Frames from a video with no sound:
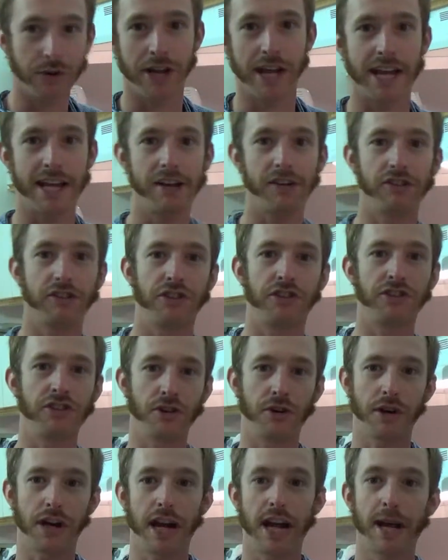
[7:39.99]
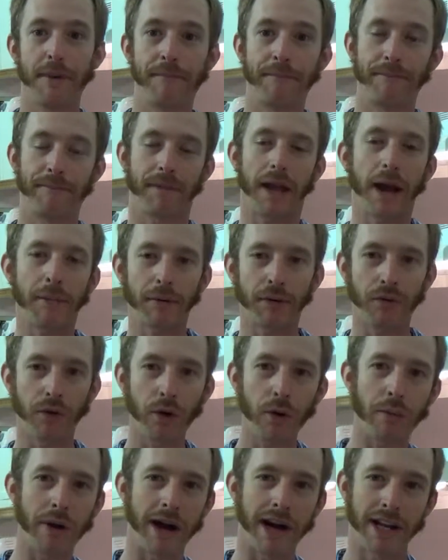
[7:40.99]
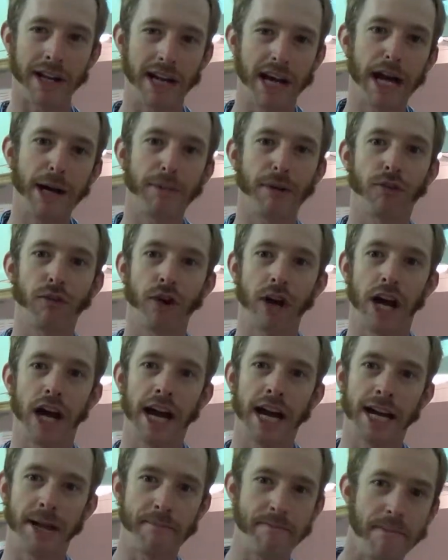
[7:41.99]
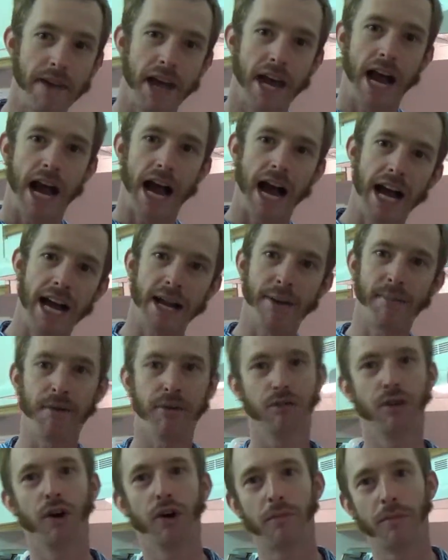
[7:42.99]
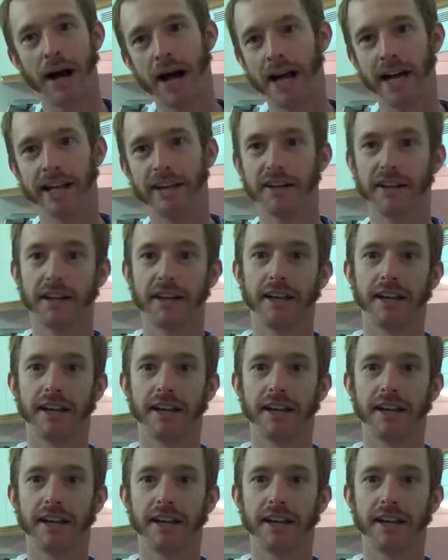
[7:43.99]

Okay, here's the joke. I'm a robot. I am a robot.